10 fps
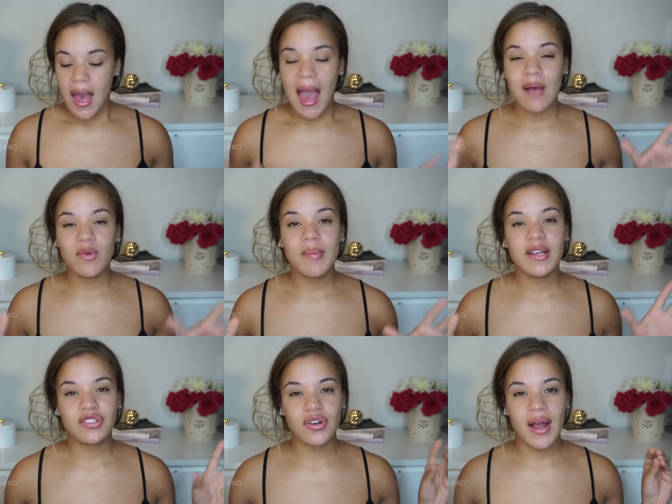I will
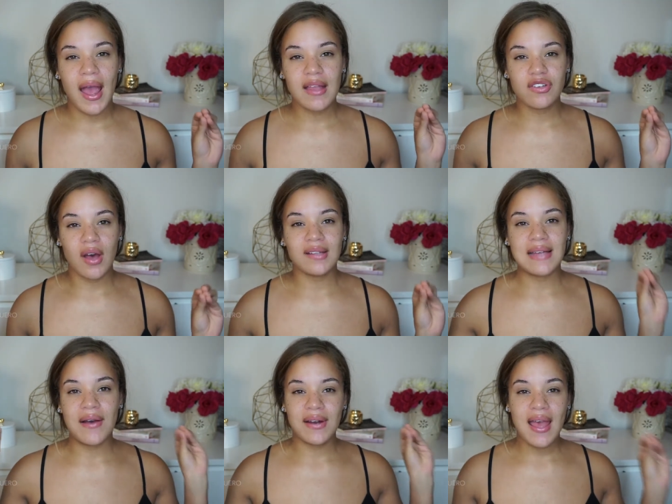make sure I jot
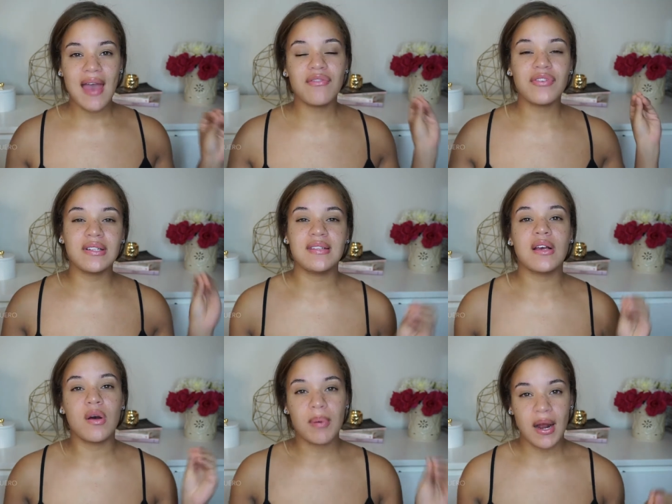down every
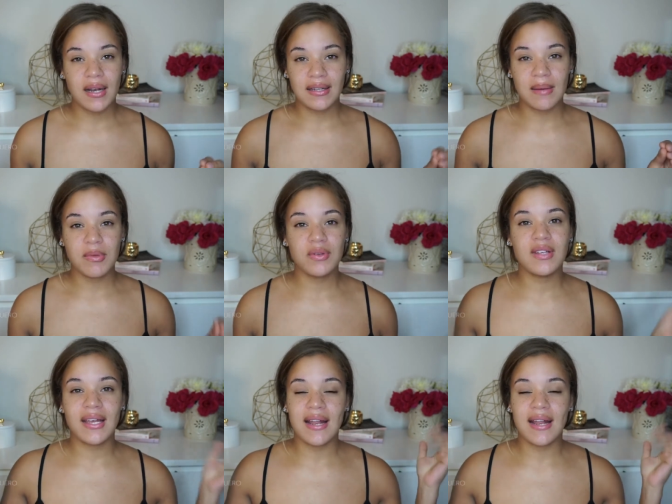single product that I'm using,